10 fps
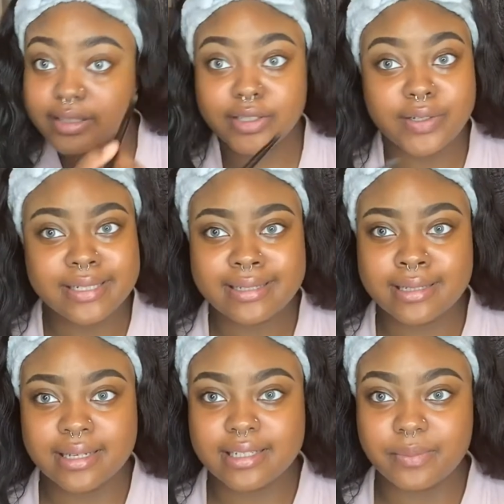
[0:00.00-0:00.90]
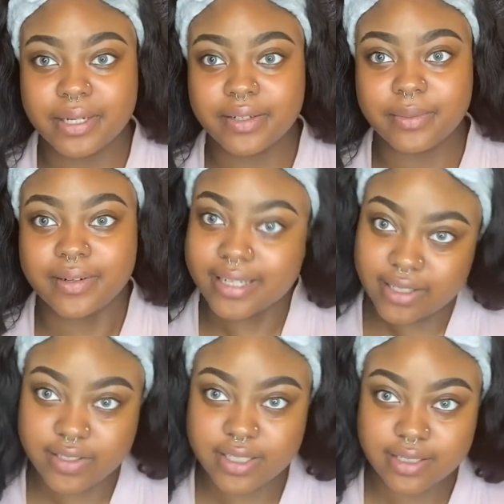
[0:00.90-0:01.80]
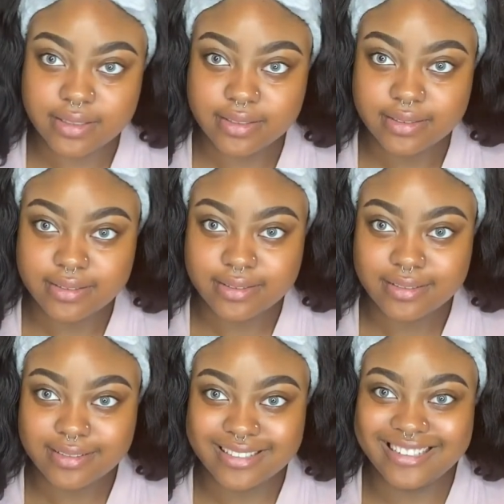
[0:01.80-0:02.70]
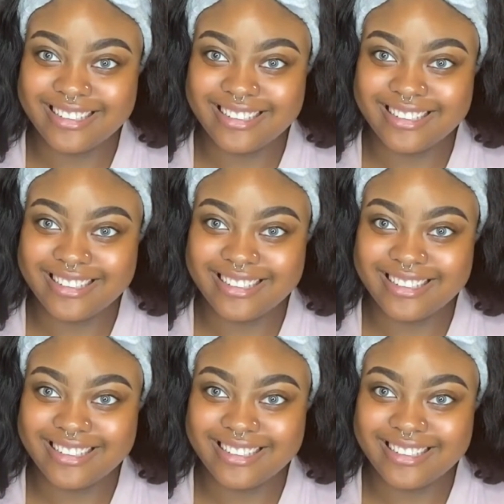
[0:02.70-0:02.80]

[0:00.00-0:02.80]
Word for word: you can slick see my eyebrow. Can y'all see it?